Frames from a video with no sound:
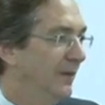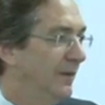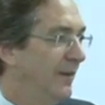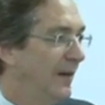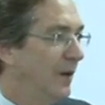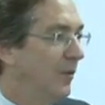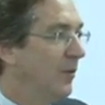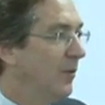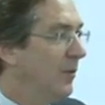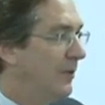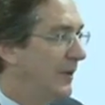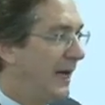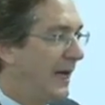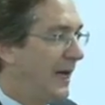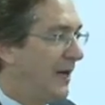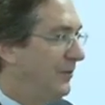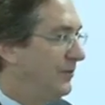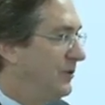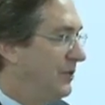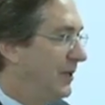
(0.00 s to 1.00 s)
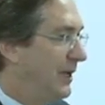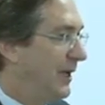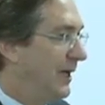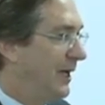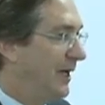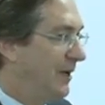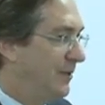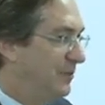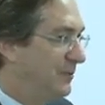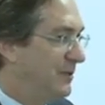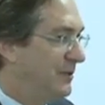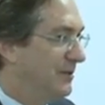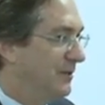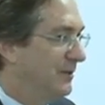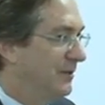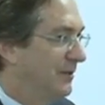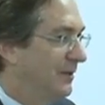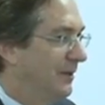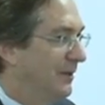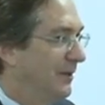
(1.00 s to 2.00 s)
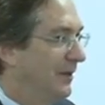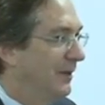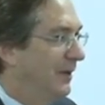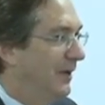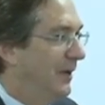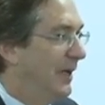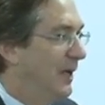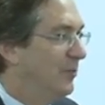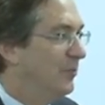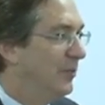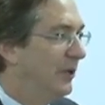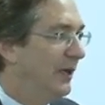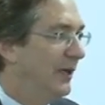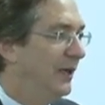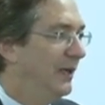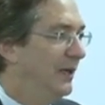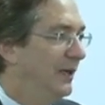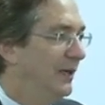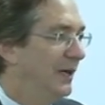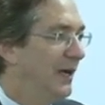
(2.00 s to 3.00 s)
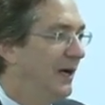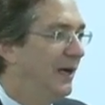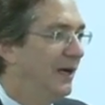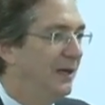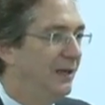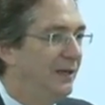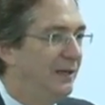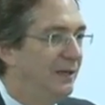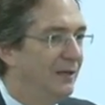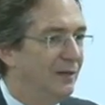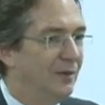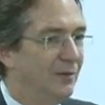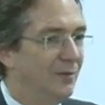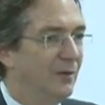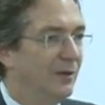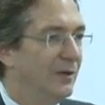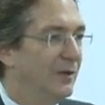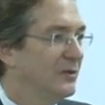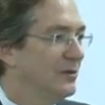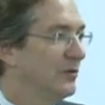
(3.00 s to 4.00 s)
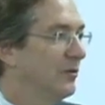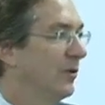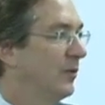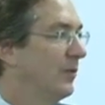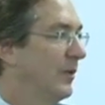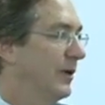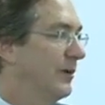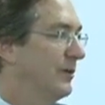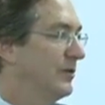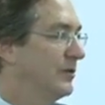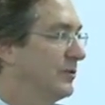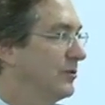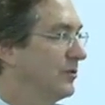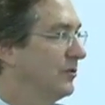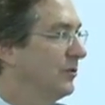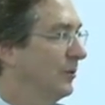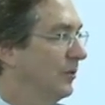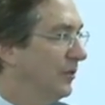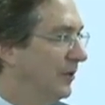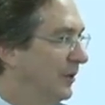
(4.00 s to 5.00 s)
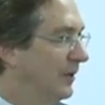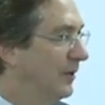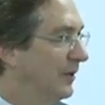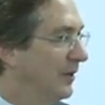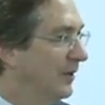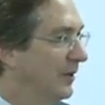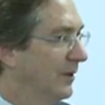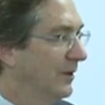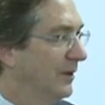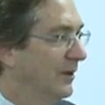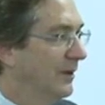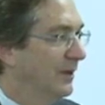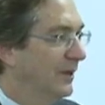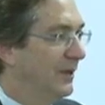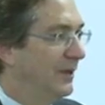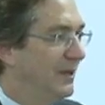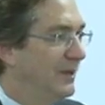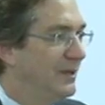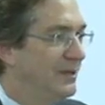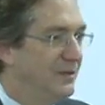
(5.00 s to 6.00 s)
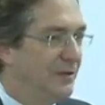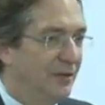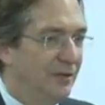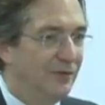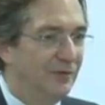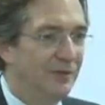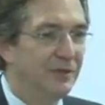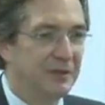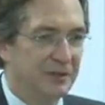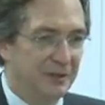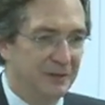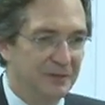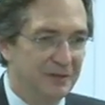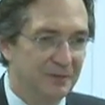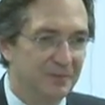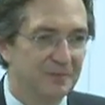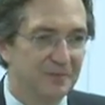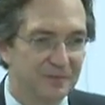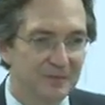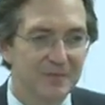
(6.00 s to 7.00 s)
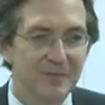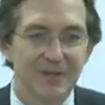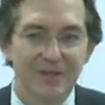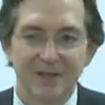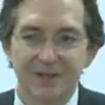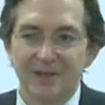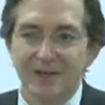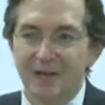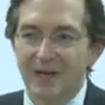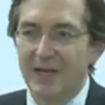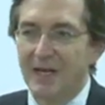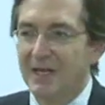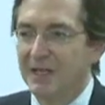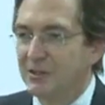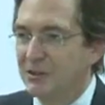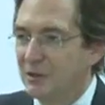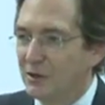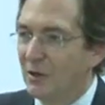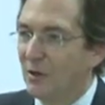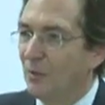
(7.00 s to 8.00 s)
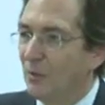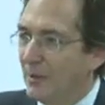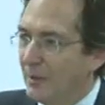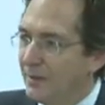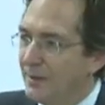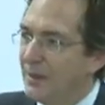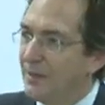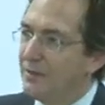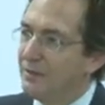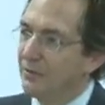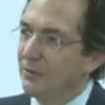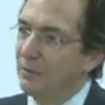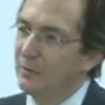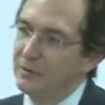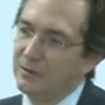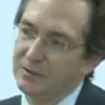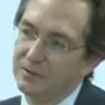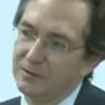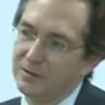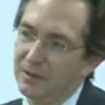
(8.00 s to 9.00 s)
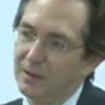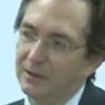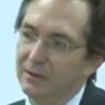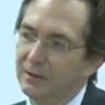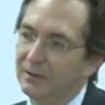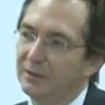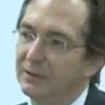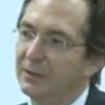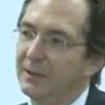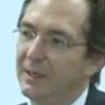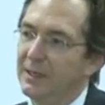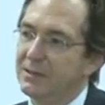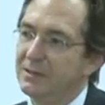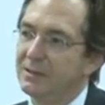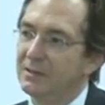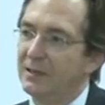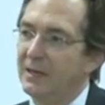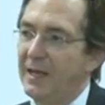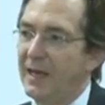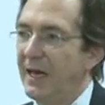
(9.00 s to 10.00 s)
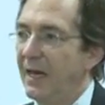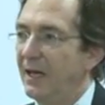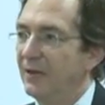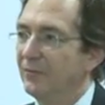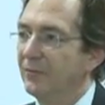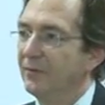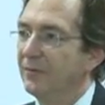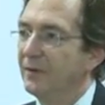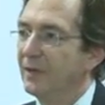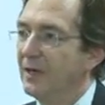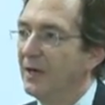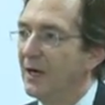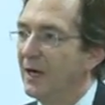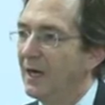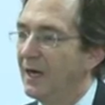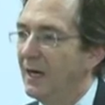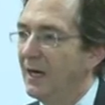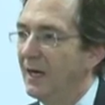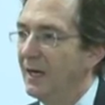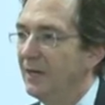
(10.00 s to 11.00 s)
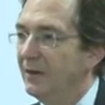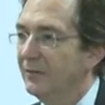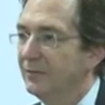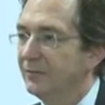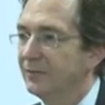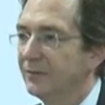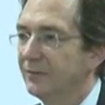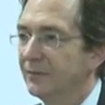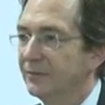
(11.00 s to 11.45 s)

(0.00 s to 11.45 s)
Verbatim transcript: that won't have jobs and bringing in honey where there's nowhere to store is inefficient. And so what they do is a little less than half of the hive